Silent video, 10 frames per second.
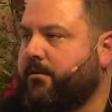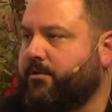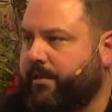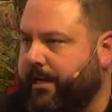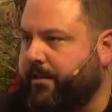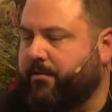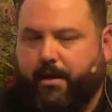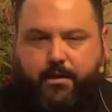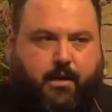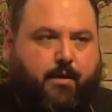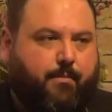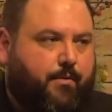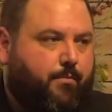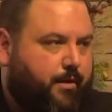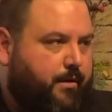so that at the right time
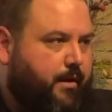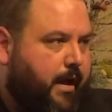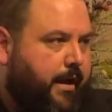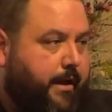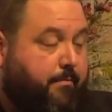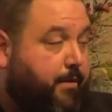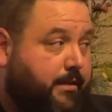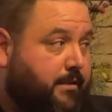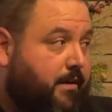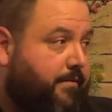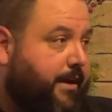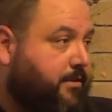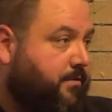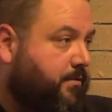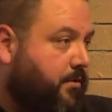he would die and bring
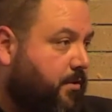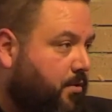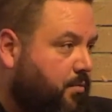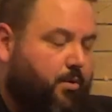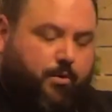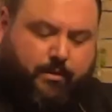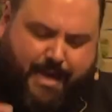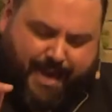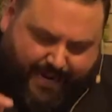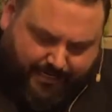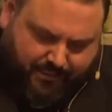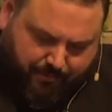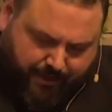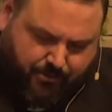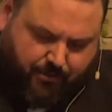salvation for the whole world and
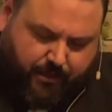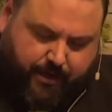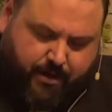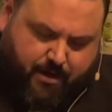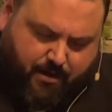especially